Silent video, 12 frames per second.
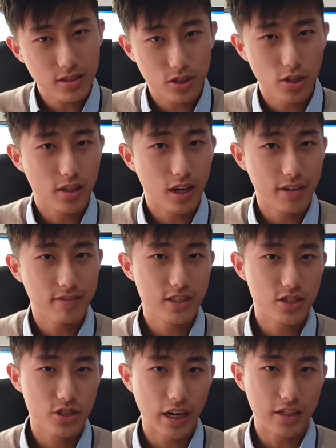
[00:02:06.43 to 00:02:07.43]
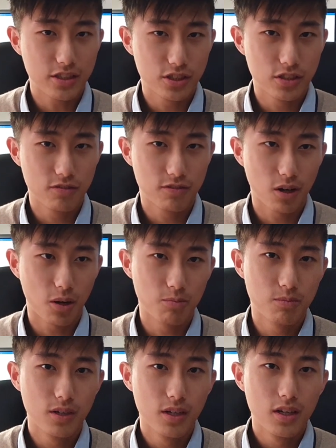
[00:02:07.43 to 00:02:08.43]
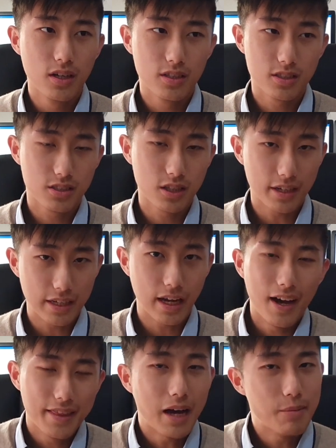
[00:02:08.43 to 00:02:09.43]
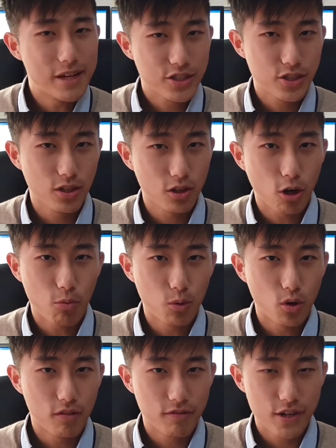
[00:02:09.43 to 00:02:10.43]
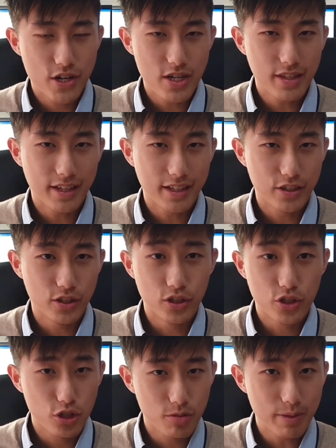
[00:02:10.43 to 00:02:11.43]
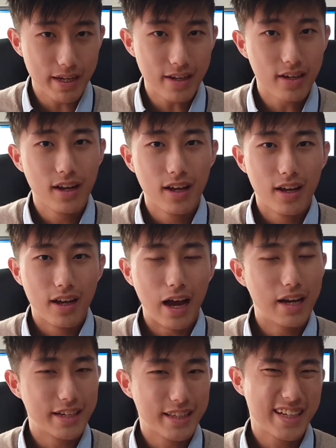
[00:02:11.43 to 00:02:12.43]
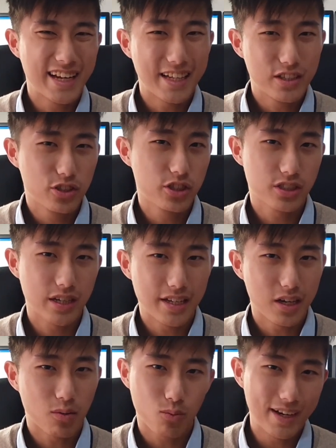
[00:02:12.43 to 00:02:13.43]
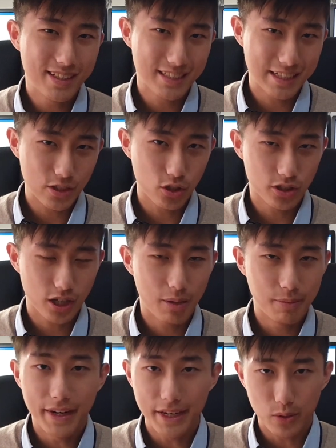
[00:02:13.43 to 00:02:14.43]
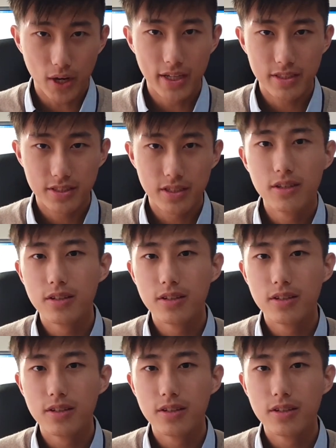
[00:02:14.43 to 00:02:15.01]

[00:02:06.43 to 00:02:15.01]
So it kind of distracts you from the study and that makes you a lot more efficient than you should be. And in the end, you'll just end up wasting your time anyways.